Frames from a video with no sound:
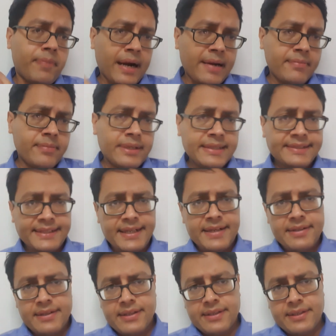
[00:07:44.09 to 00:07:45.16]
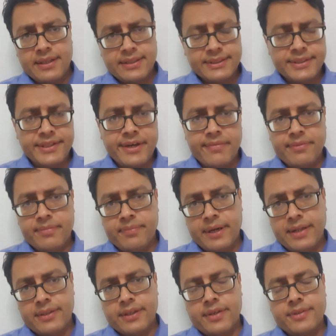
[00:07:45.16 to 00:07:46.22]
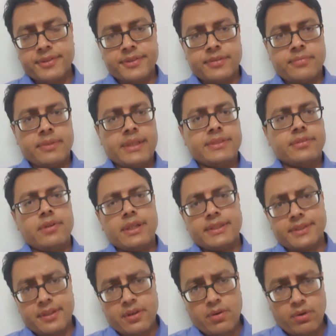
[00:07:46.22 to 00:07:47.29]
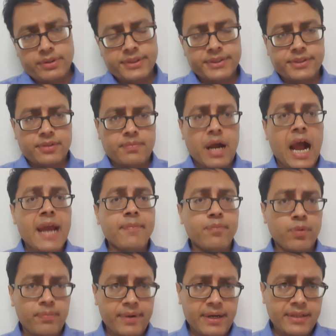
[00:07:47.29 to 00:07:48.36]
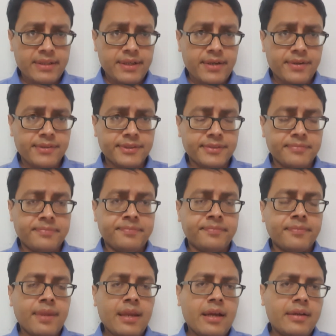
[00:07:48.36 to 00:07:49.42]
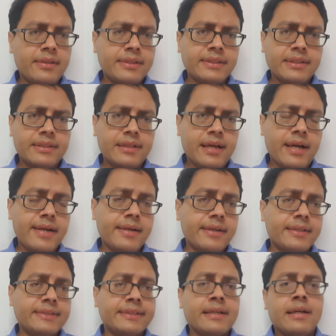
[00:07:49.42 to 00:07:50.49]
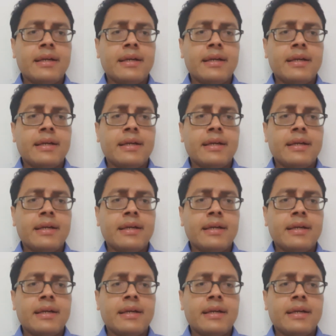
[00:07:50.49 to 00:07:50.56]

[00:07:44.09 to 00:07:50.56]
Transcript: primary, secondary, and tertiary hyperparathyroidism, as well as the causes of hypoparathyroidism. These are the highlights.